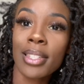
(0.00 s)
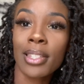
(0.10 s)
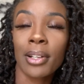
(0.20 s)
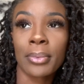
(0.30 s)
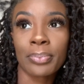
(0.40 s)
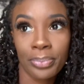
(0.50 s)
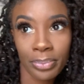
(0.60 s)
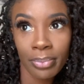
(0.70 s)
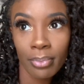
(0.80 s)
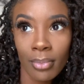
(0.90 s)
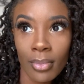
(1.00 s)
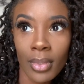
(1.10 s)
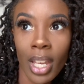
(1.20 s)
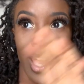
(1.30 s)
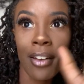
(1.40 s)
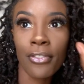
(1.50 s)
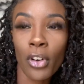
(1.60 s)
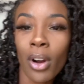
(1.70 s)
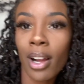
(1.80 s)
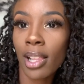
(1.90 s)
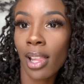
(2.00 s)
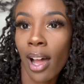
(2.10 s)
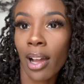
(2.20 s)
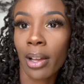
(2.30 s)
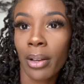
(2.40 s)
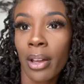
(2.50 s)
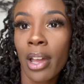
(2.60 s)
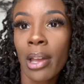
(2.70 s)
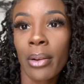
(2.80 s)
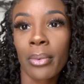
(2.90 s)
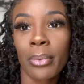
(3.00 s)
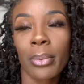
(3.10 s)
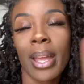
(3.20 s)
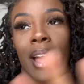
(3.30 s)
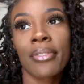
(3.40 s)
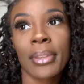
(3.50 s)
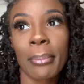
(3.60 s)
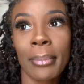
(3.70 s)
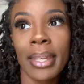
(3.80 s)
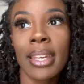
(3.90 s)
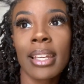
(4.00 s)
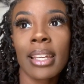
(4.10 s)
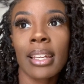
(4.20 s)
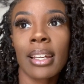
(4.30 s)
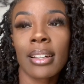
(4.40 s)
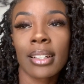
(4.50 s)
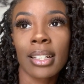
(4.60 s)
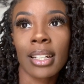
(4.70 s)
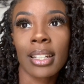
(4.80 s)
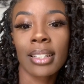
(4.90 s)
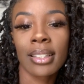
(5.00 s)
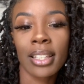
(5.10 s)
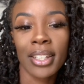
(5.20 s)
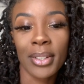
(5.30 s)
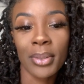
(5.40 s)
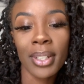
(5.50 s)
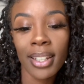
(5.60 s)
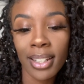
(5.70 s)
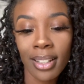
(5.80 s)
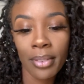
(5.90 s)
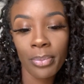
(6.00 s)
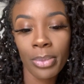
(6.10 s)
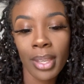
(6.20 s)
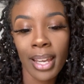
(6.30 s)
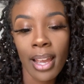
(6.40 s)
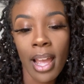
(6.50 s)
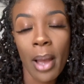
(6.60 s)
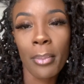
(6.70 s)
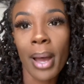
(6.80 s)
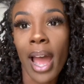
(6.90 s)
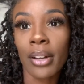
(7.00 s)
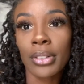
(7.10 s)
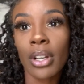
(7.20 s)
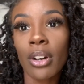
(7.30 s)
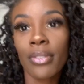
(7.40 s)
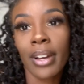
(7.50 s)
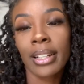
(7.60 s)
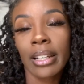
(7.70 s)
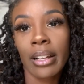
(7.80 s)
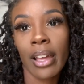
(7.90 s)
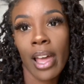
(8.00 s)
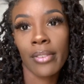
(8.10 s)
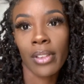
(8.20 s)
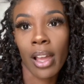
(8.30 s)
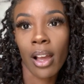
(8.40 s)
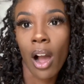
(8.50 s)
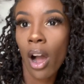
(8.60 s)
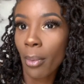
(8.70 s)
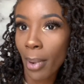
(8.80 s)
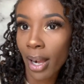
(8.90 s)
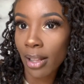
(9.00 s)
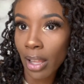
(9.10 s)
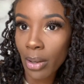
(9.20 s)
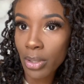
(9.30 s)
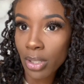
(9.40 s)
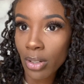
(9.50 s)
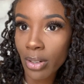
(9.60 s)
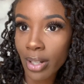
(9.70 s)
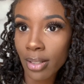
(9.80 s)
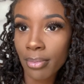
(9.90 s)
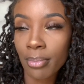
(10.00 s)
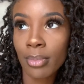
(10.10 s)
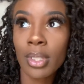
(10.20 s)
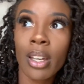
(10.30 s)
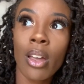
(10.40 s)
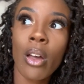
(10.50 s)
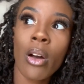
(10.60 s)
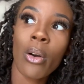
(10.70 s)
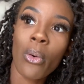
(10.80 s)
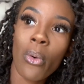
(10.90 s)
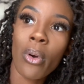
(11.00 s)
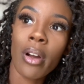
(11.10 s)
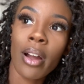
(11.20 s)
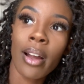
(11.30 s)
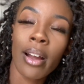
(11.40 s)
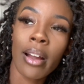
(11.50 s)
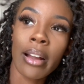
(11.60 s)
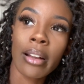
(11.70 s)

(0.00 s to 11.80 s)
So at four o'clock, we have to meet in the union, but I don't know if I need to have like all my clothes on or